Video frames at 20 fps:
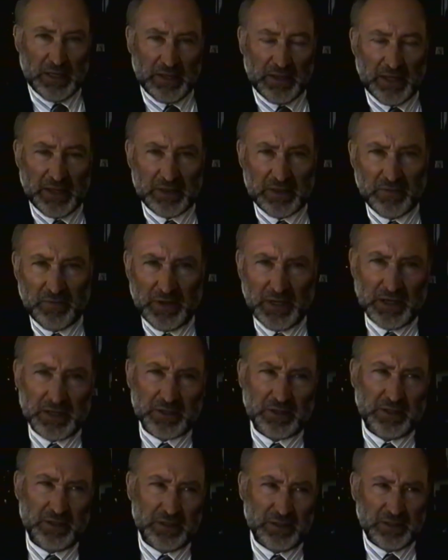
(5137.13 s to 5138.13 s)
that the
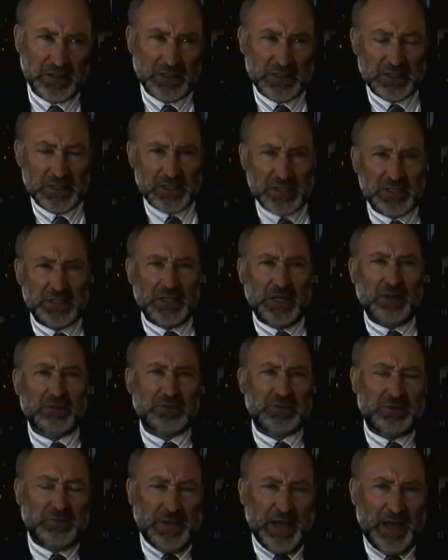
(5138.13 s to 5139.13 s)
vehicle
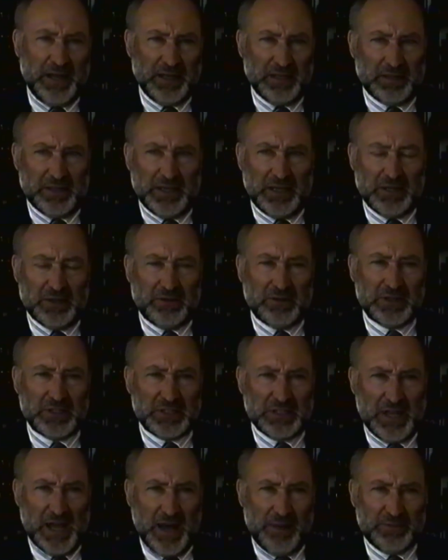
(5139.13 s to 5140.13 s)
slowed dramatically, or
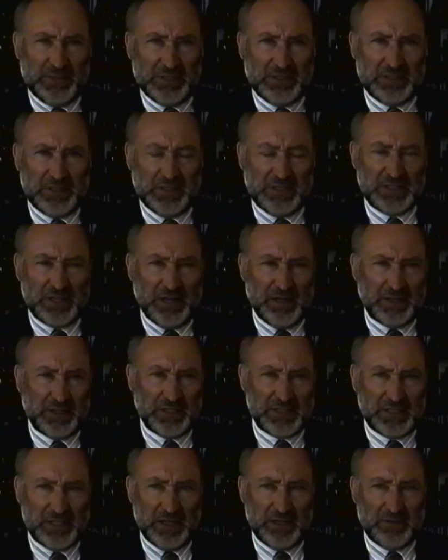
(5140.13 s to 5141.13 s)
stopped, as
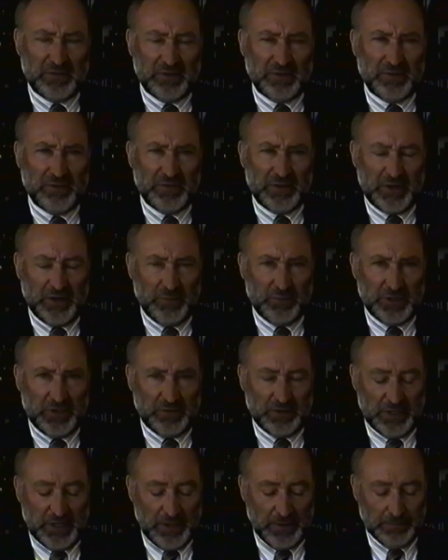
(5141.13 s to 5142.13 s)
Hargis said very
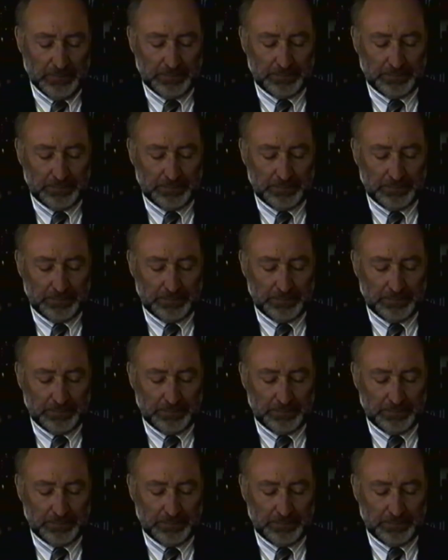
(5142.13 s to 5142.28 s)
briefly.